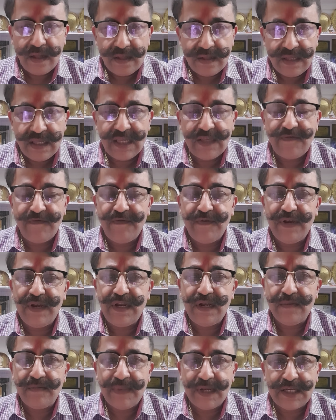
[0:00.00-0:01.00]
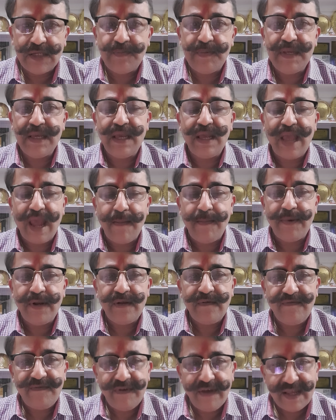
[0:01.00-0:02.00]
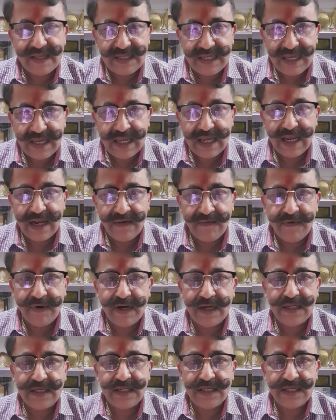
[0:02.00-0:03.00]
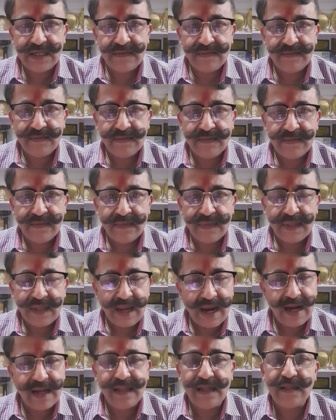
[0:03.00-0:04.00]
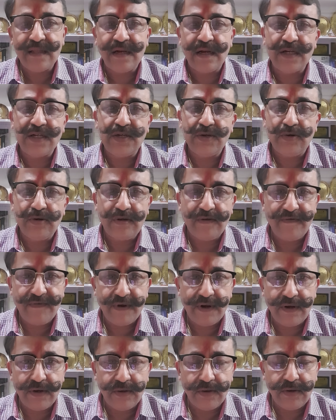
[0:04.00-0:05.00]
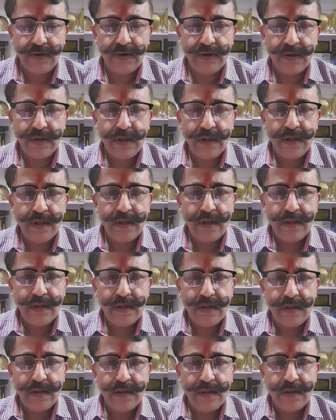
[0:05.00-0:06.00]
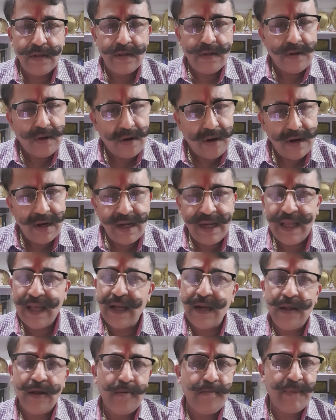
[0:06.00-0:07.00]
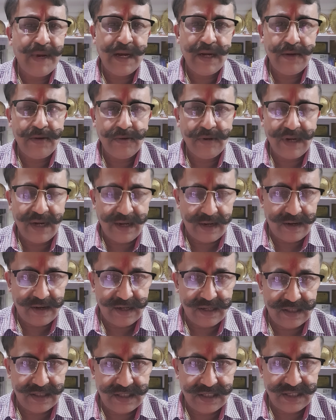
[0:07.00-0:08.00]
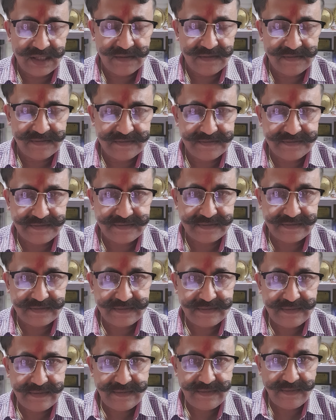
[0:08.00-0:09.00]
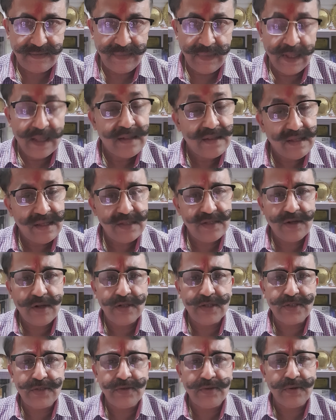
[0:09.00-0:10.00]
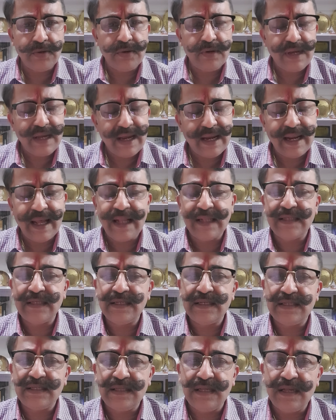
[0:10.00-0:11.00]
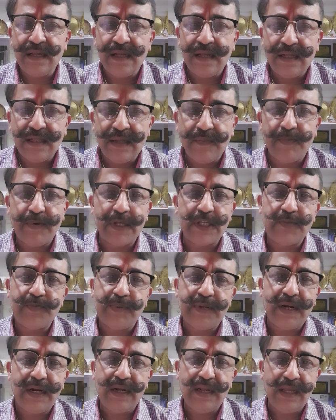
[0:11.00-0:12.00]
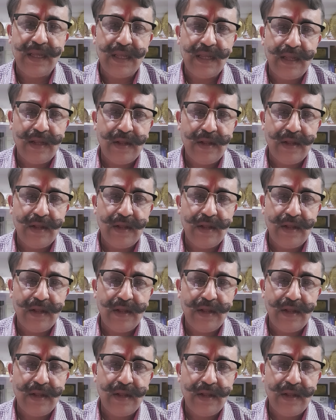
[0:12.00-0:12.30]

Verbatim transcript: These feet must be kept facing inwards at the threshold of your door or near your main door entrance. This also enhances the prosperity.